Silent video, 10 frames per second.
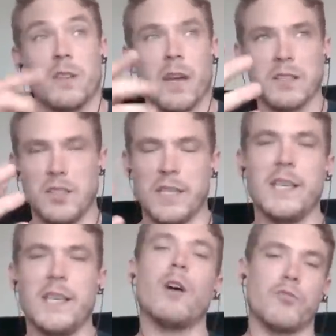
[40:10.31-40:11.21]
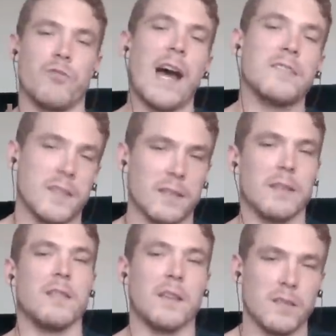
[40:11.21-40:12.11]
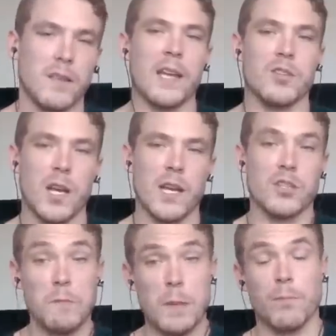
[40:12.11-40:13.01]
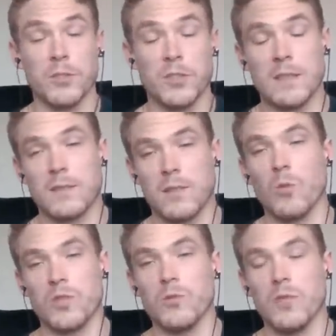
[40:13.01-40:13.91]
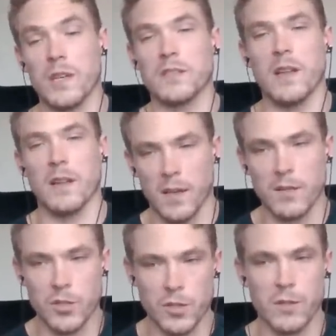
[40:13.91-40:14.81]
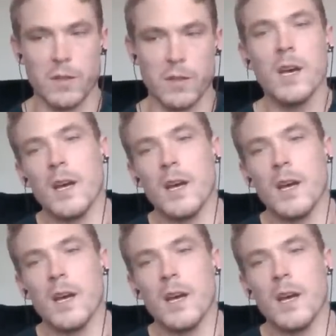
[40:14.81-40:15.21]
And like, see how drastically things can change if people don't do things that they should,